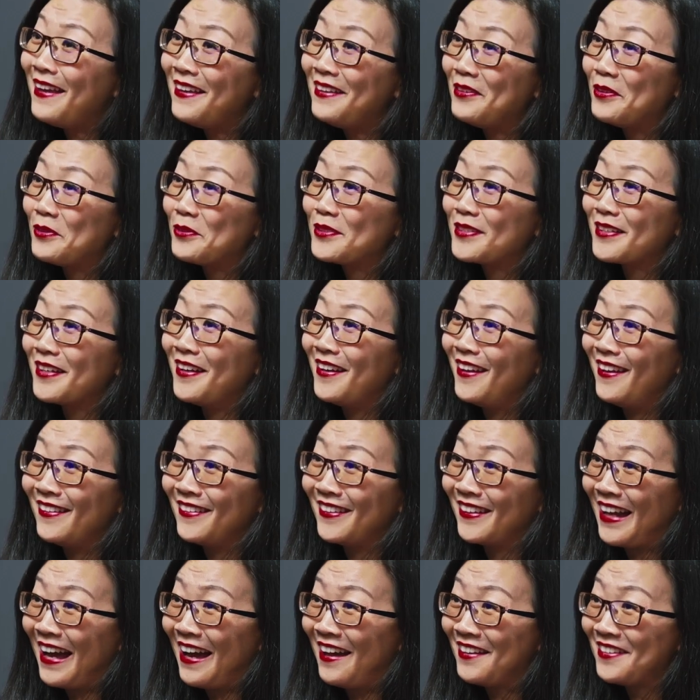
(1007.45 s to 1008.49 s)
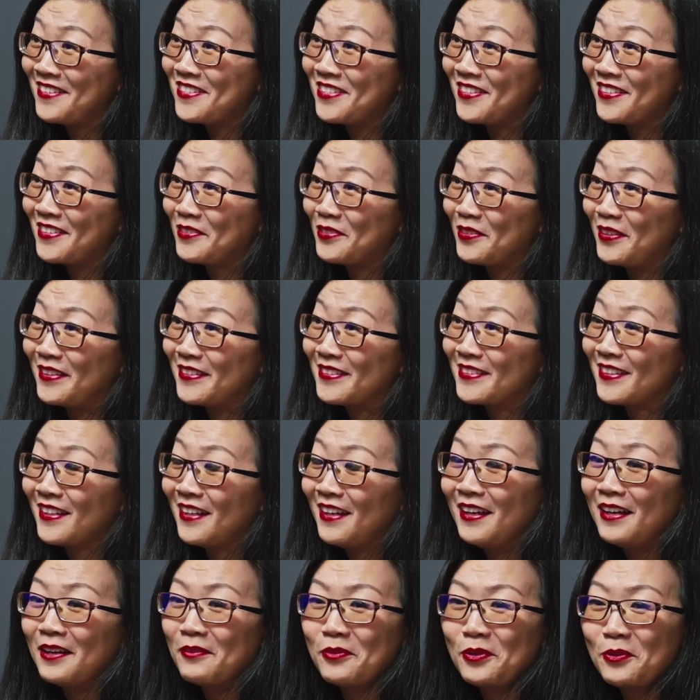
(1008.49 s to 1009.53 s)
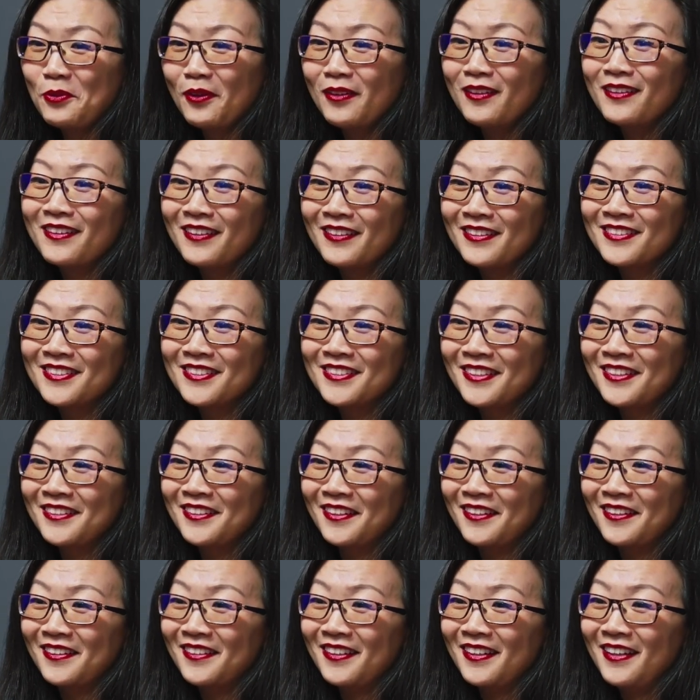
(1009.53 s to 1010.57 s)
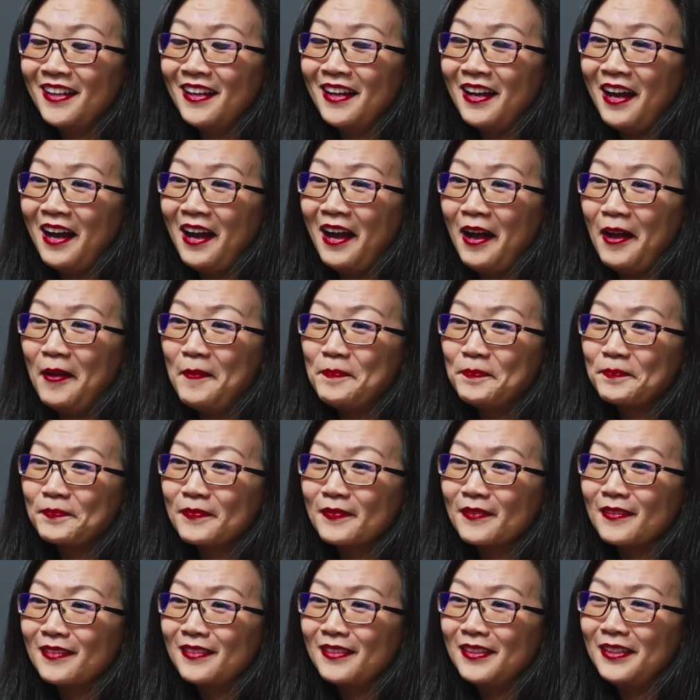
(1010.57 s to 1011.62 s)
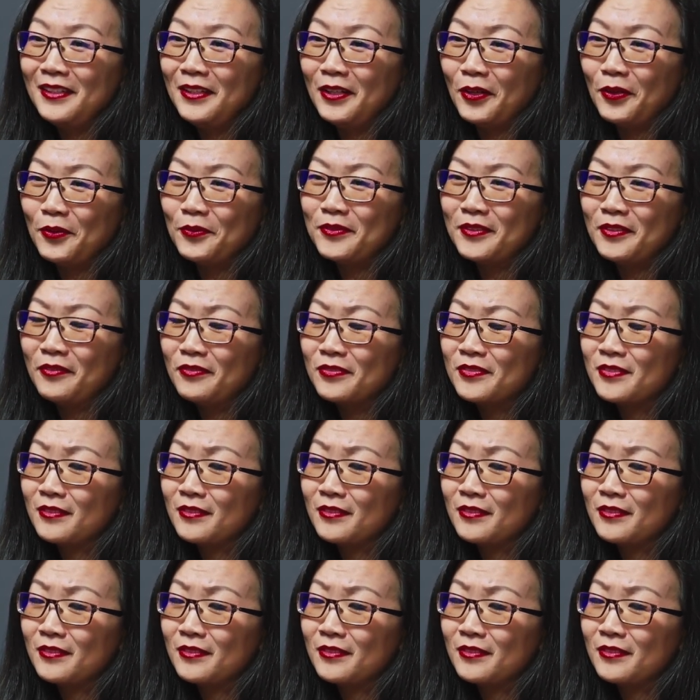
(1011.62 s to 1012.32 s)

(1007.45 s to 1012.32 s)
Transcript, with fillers: use an analogy, Chris, we really consider um, you know the